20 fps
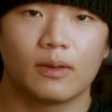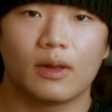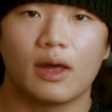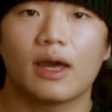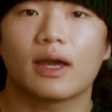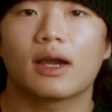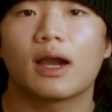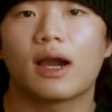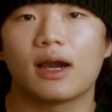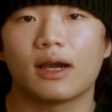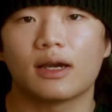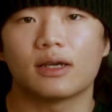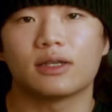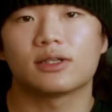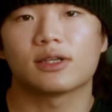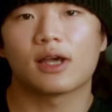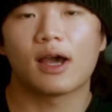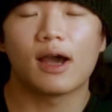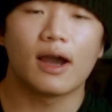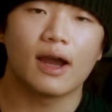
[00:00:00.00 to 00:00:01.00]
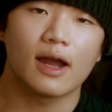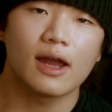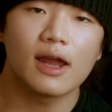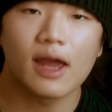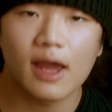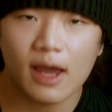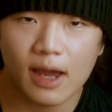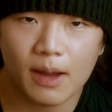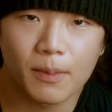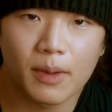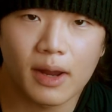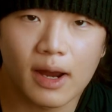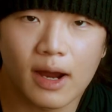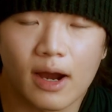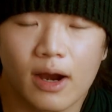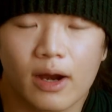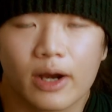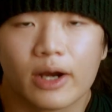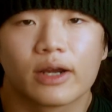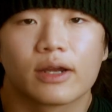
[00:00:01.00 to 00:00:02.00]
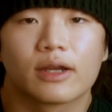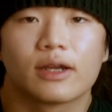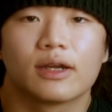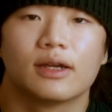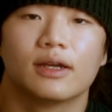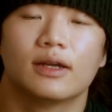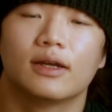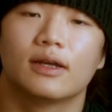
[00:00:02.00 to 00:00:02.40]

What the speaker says: Hey guys, I am Eric.